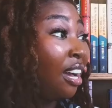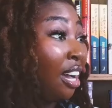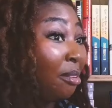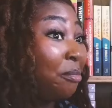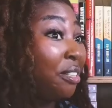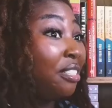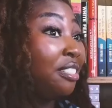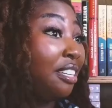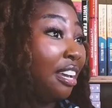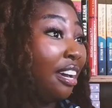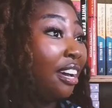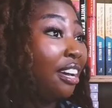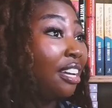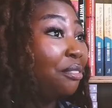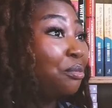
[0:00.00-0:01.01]
I mean,
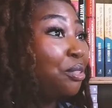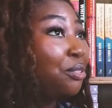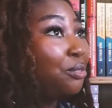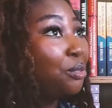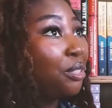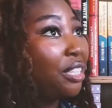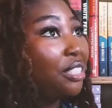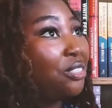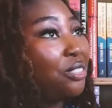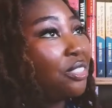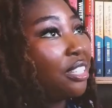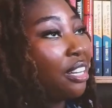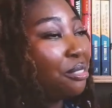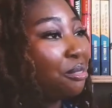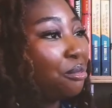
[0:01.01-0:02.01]
yeah, if you look at just
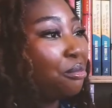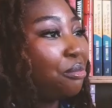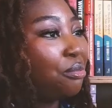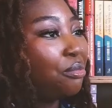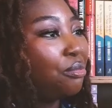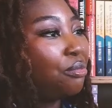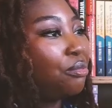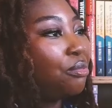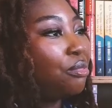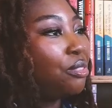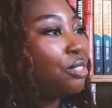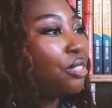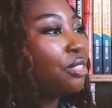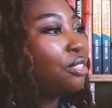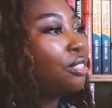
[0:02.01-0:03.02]
kind of
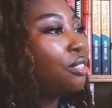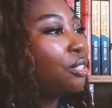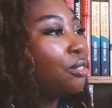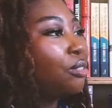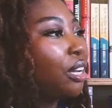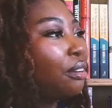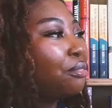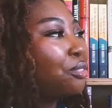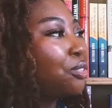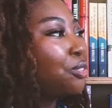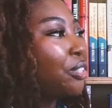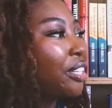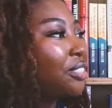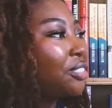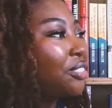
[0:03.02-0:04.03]
your life
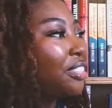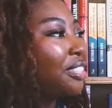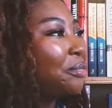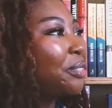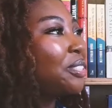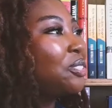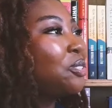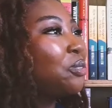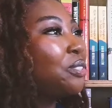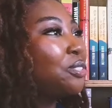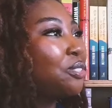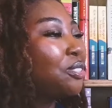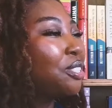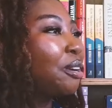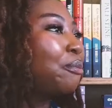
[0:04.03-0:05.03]
trajectory, but it's so
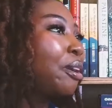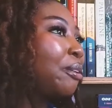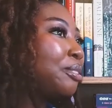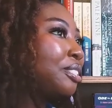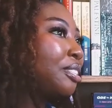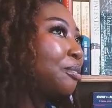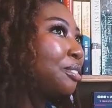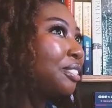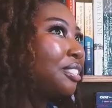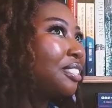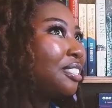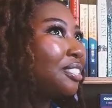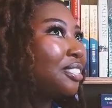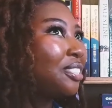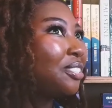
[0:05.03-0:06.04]
interesting. I was
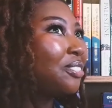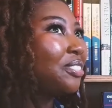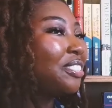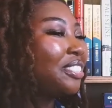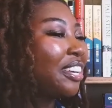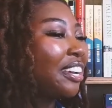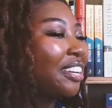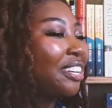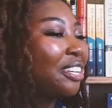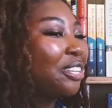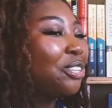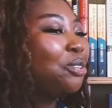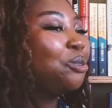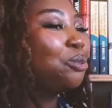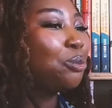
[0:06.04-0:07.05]
listening to you. It's like
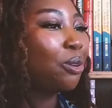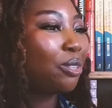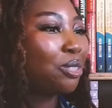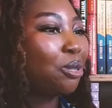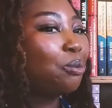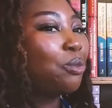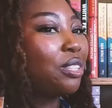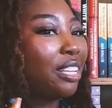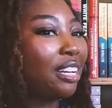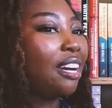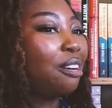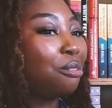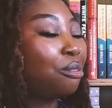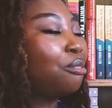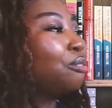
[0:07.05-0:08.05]
you are someone that
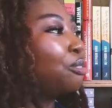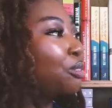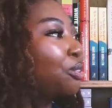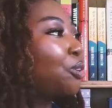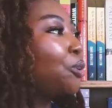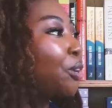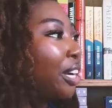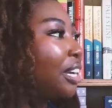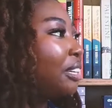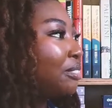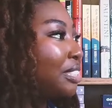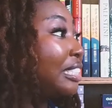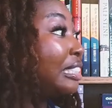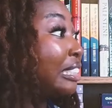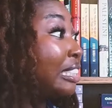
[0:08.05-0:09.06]
kind of
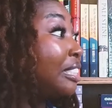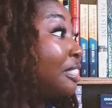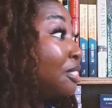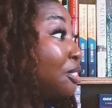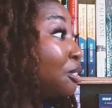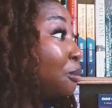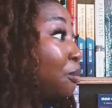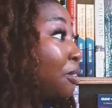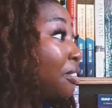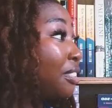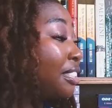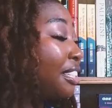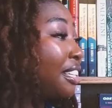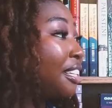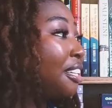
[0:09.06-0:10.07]
craves and needs
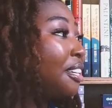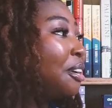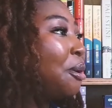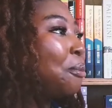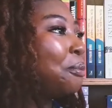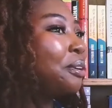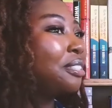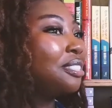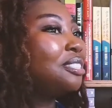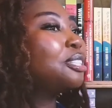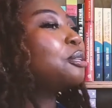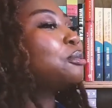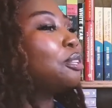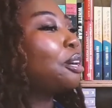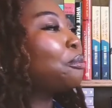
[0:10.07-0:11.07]
stability, but at the
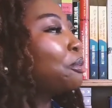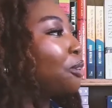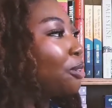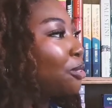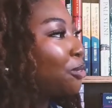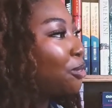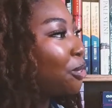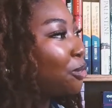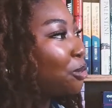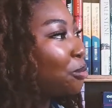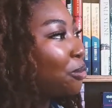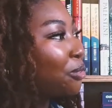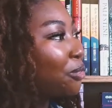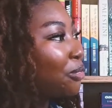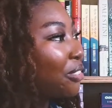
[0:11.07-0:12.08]
same time, you're also an
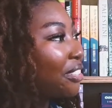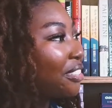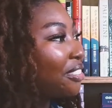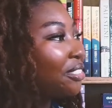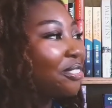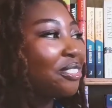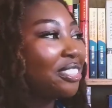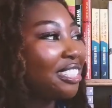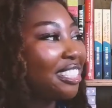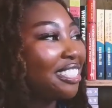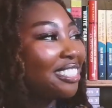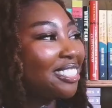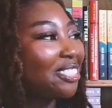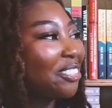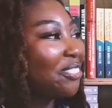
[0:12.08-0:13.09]
entrepreneur. Those
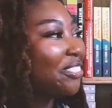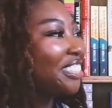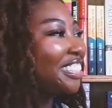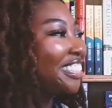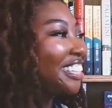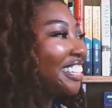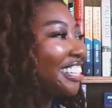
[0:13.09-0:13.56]
things don't really...